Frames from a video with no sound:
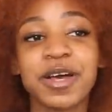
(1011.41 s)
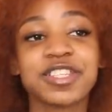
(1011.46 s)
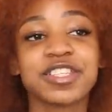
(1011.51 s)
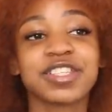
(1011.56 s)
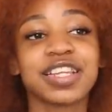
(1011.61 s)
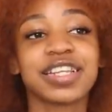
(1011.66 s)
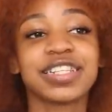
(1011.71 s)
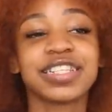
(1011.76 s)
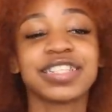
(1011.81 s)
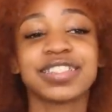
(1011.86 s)

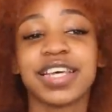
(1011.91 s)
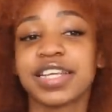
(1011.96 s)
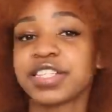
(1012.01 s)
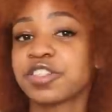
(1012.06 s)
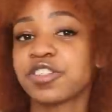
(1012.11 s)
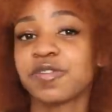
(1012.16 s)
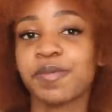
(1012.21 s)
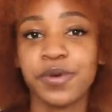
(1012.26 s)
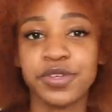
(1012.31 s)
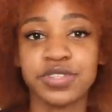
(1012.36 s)
personally is I
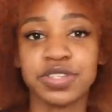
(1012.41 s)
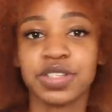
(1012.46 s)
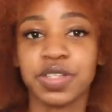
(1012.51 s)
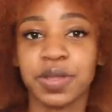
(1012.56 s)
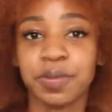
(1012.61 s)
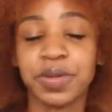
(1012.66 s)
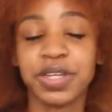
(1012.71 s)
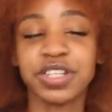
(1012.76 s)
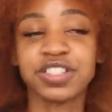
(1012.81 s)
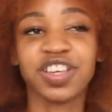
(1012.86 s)
just
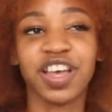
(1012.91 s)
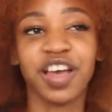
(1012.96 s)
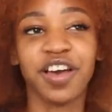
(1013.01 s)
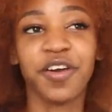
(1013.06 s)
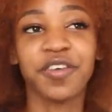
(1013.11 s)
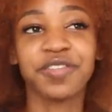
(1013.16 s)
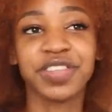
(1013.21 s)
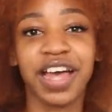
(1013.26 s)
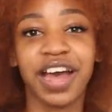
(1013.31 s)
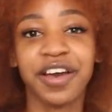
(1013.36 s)
posted the picture of